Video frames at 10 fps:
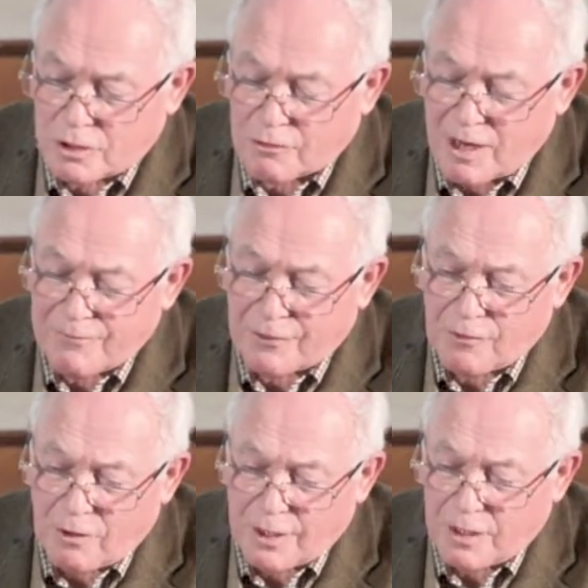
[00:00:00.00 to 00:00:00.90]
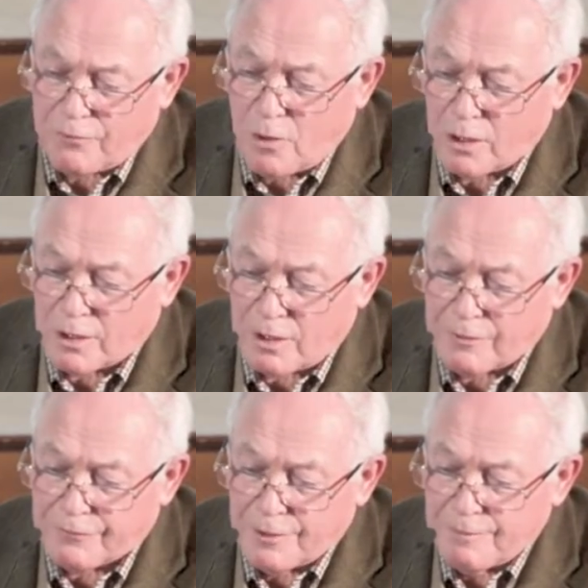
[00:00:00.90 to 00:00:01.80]
great variety of
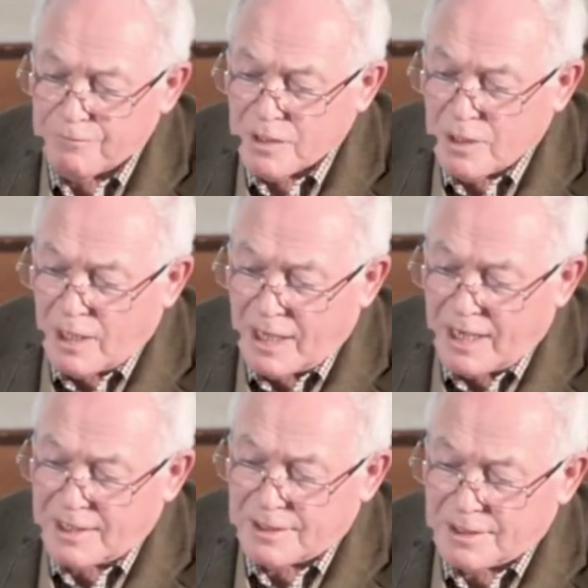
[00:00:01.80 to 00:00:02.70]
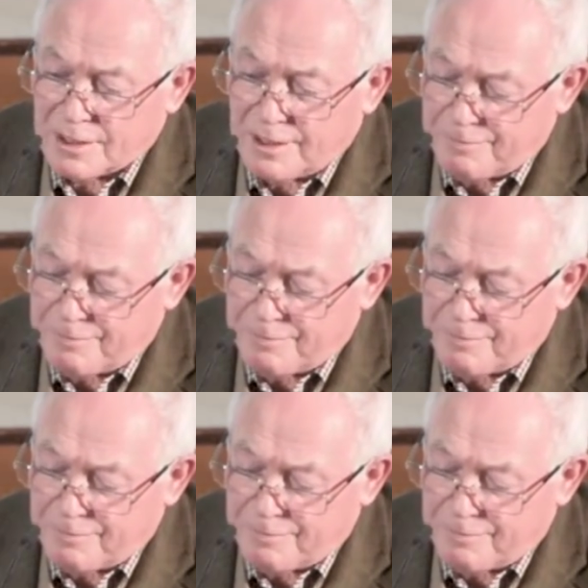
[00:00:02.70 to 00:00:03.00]
wildlife. And